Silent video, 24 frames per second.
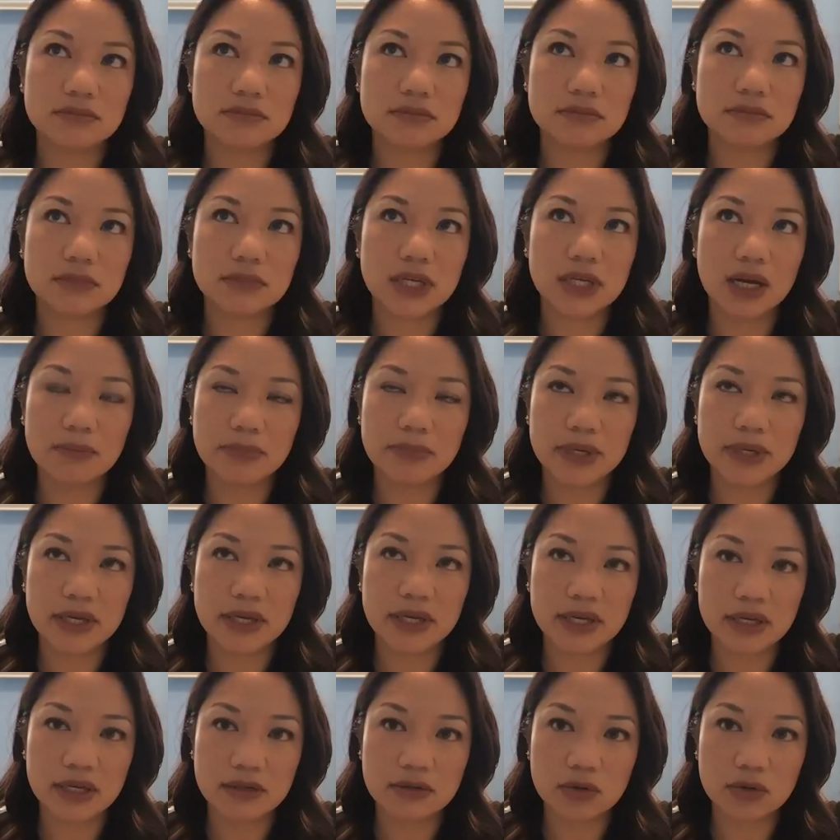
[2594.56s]
got
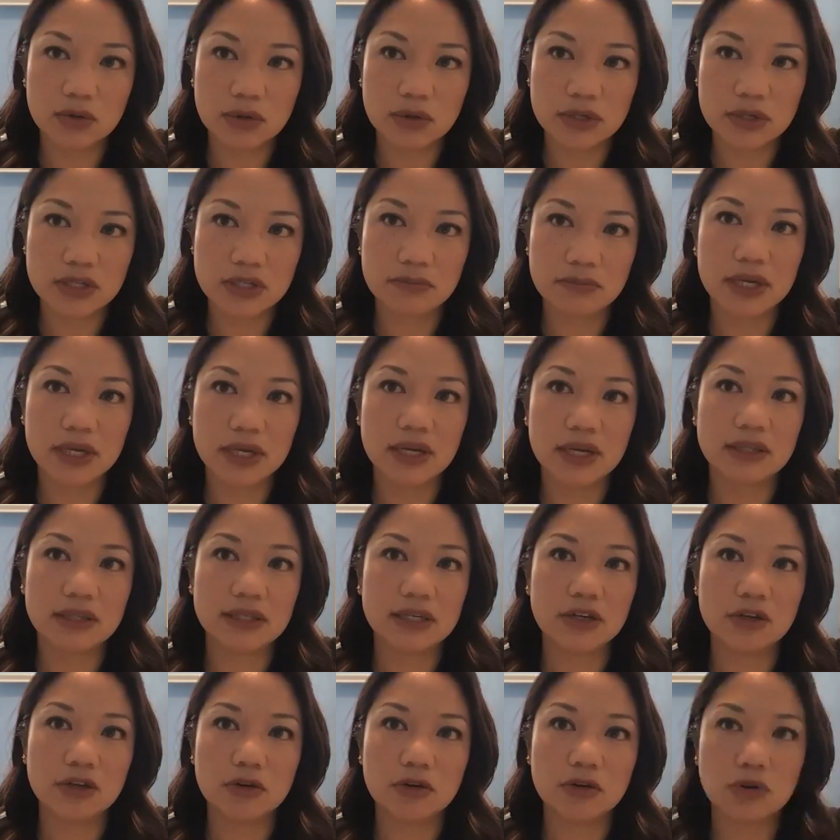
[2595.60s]
paid quarantine pay, and now
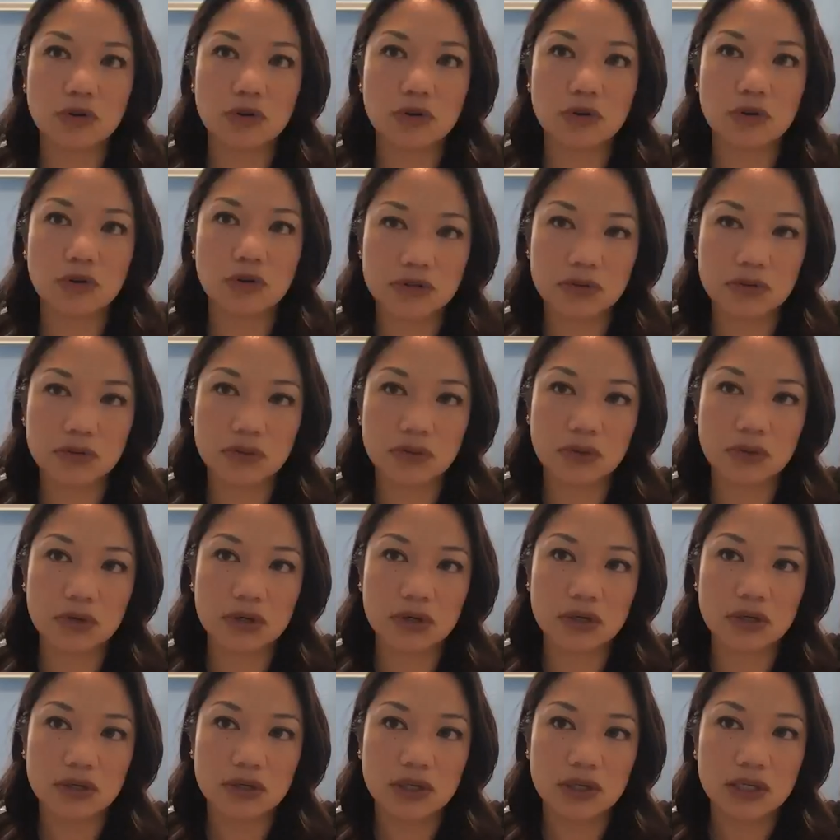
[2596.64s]
you're going back to work.
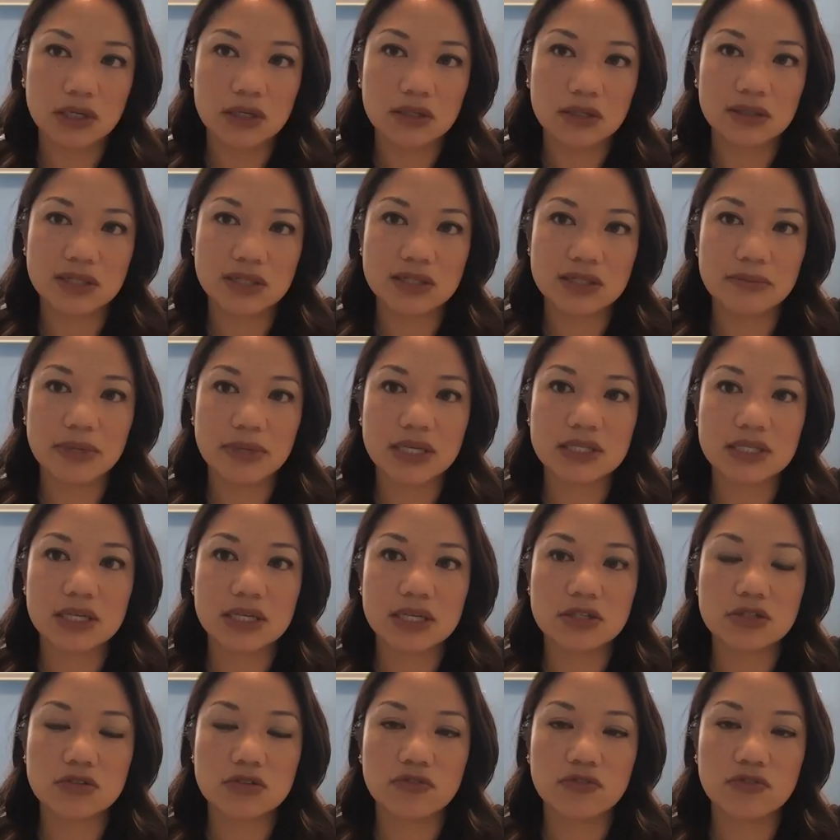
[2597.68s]
Does it make
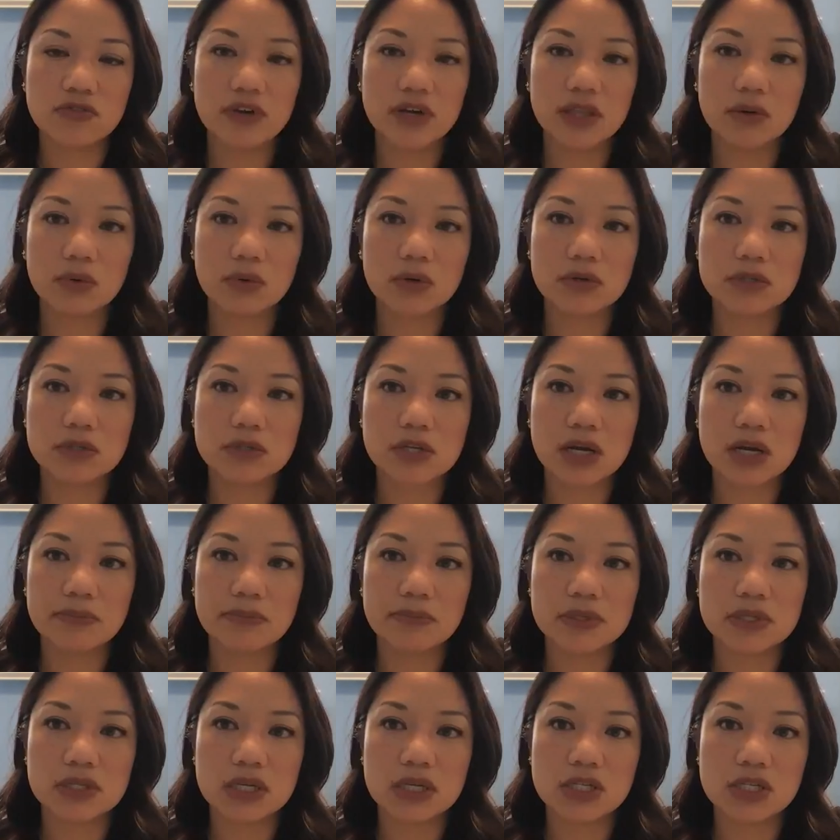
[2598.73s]
sense to file a workers'
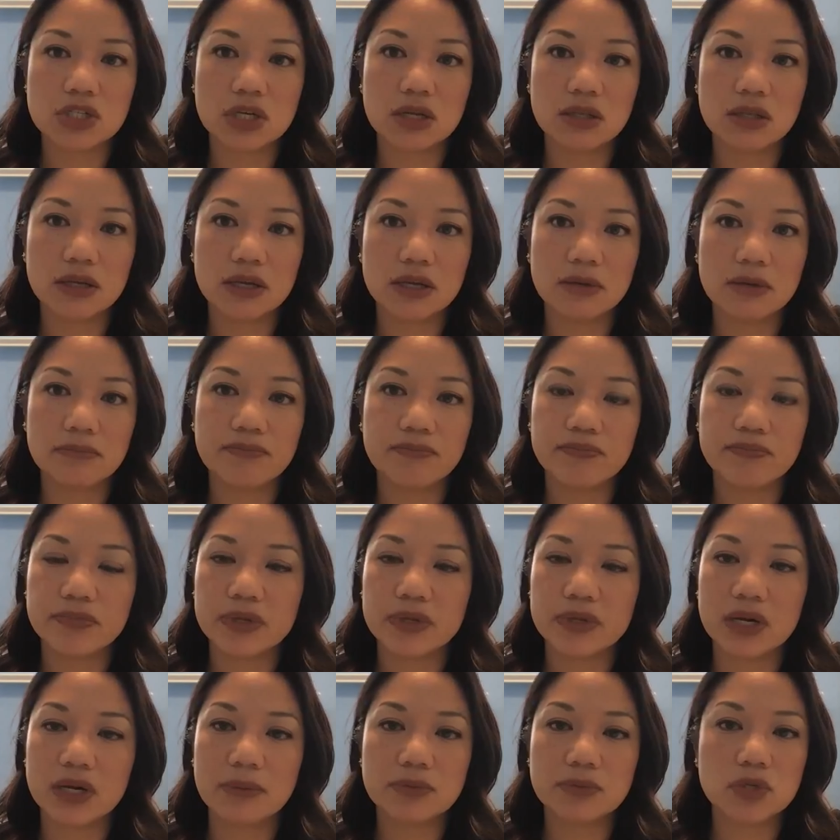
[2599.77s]
compensation claim?
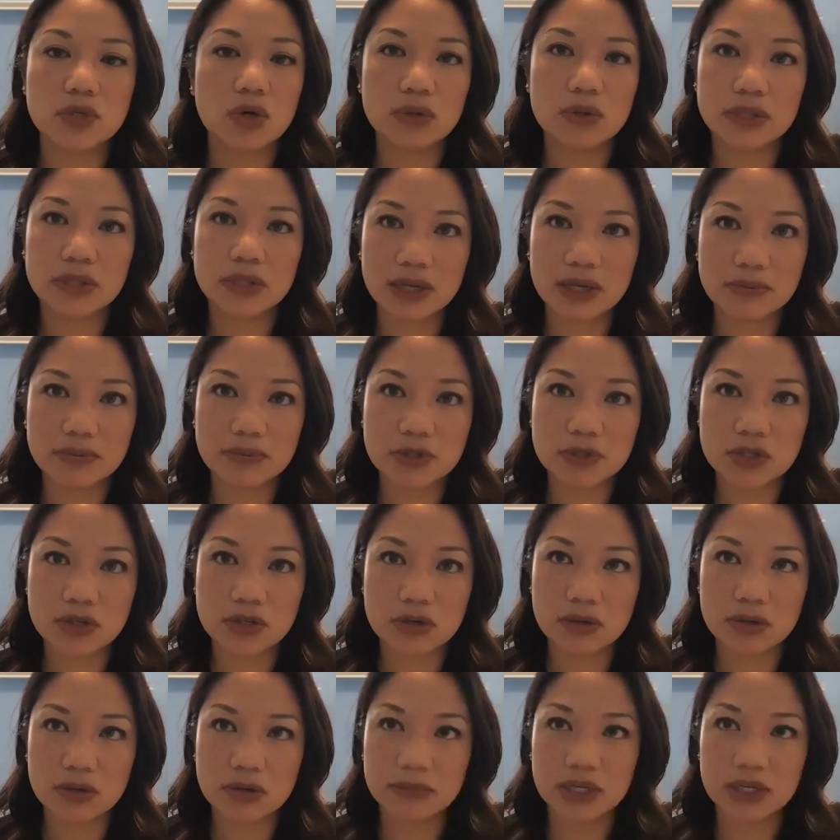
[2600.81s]
Totally up to you.
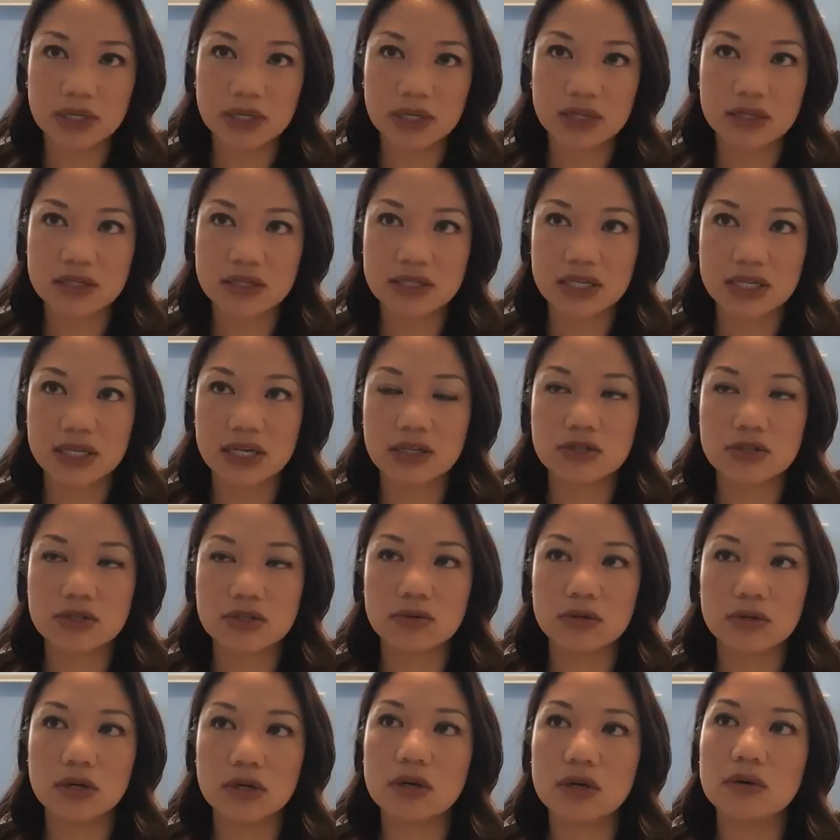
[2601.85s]
I'm not going to say yes or
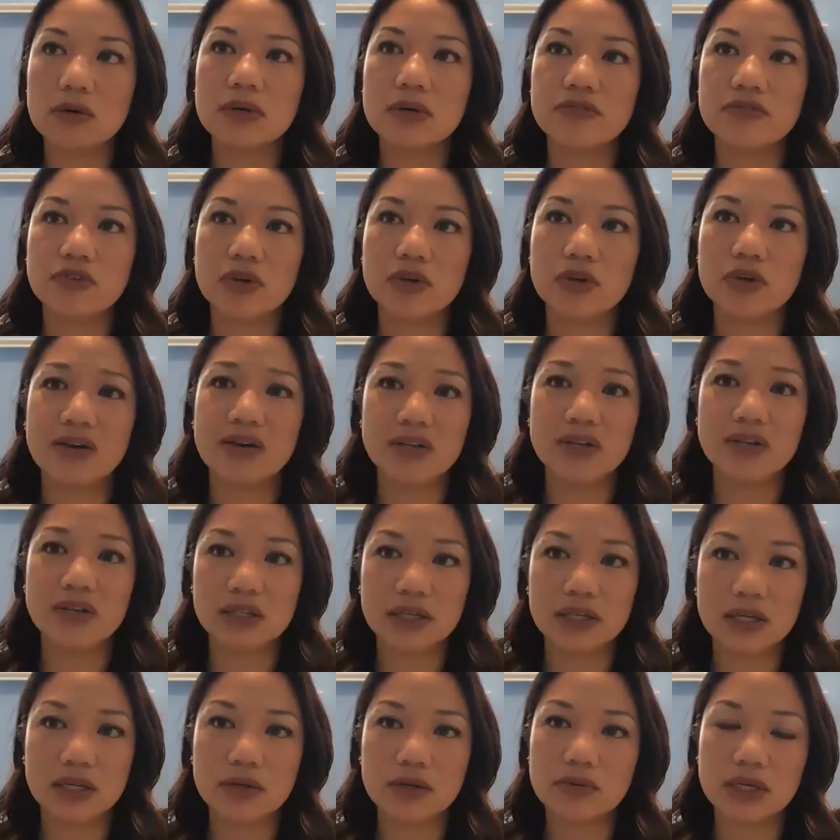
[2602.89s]
no. If you have any
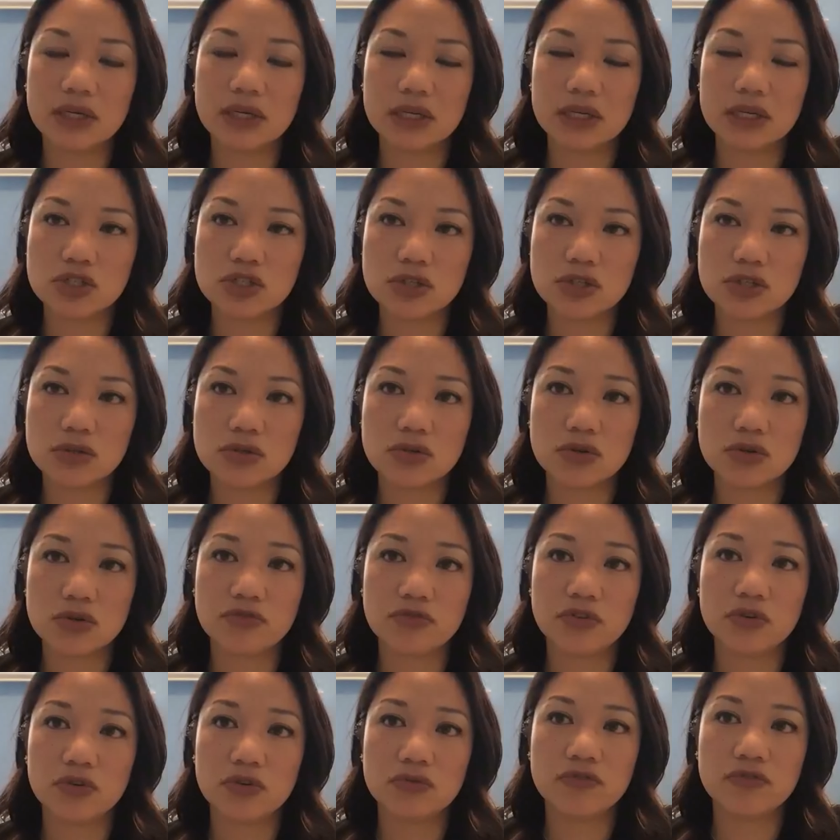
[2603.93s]
lingering issues, or if
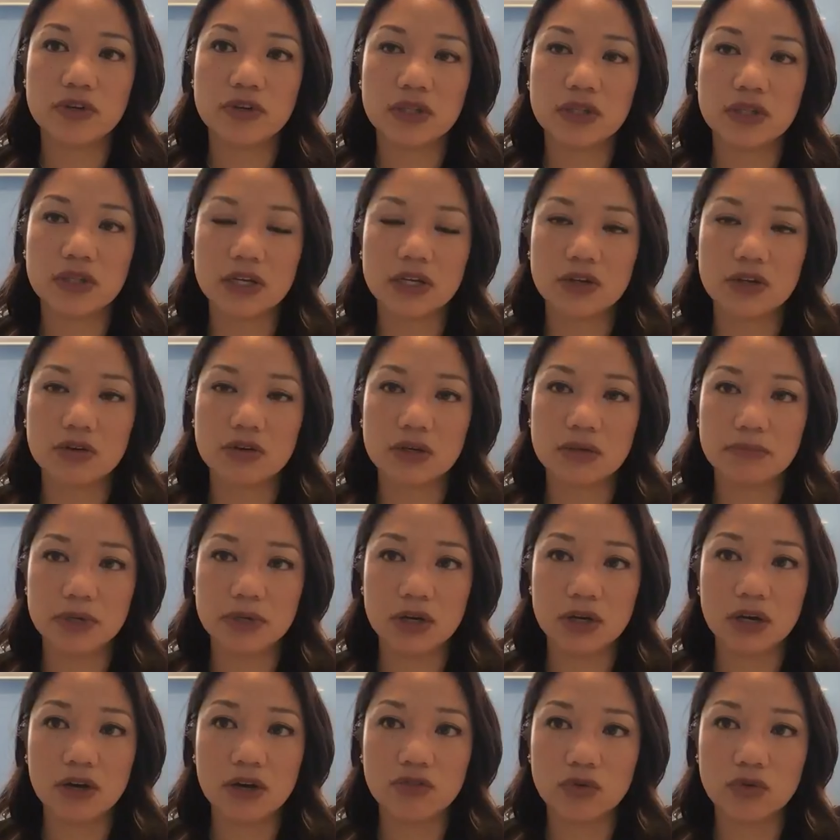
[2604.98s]
you feel like you're going to be
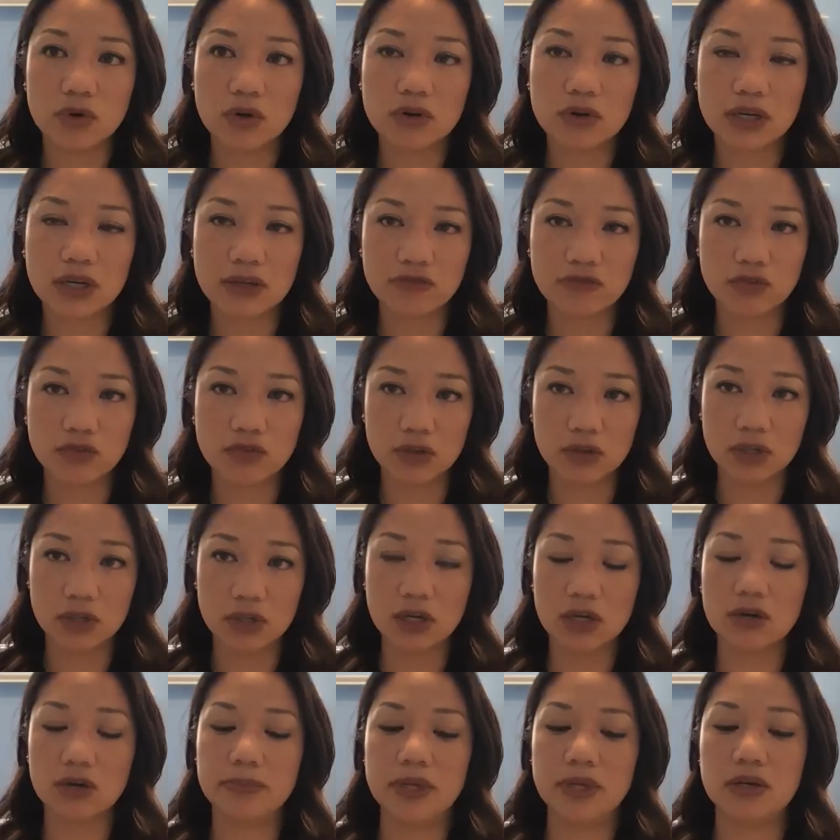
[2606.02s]
off work for a
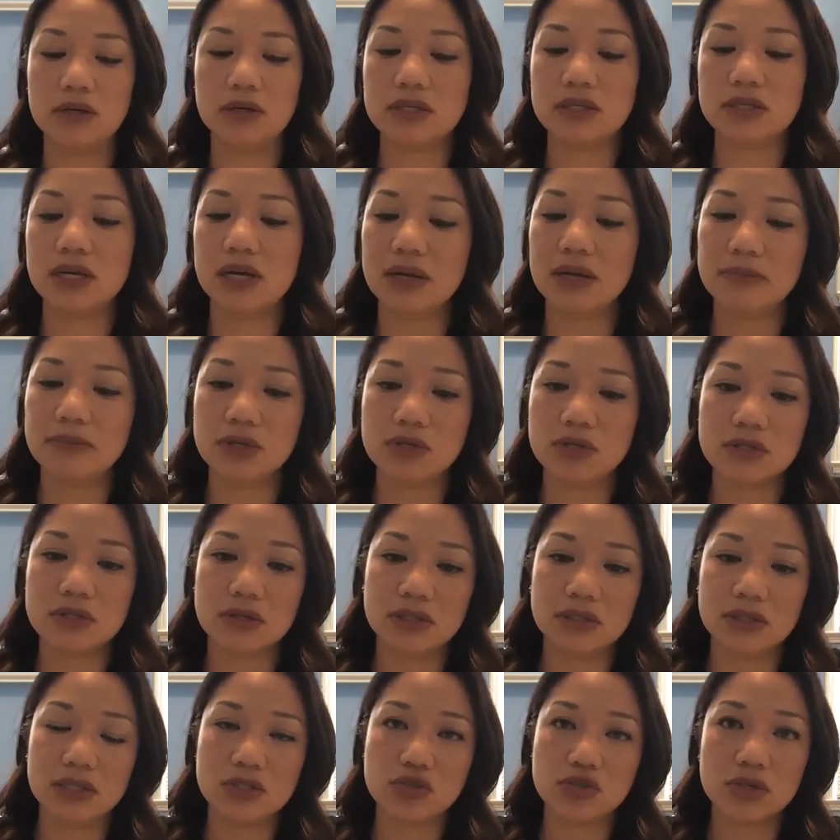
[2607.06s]
longer period of time, you still
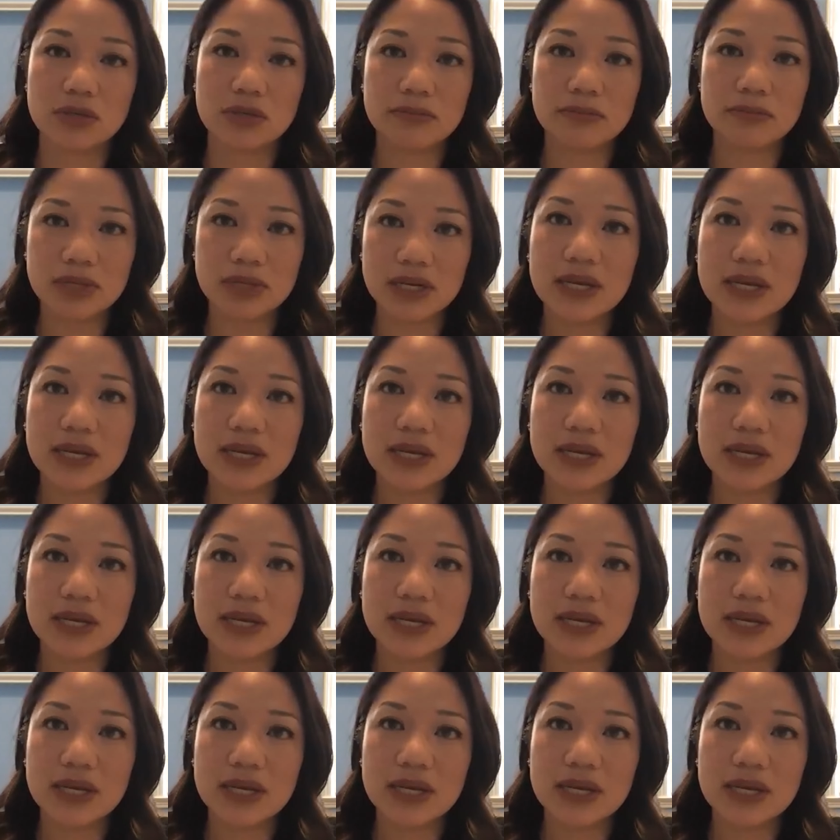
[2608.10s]
need treatment,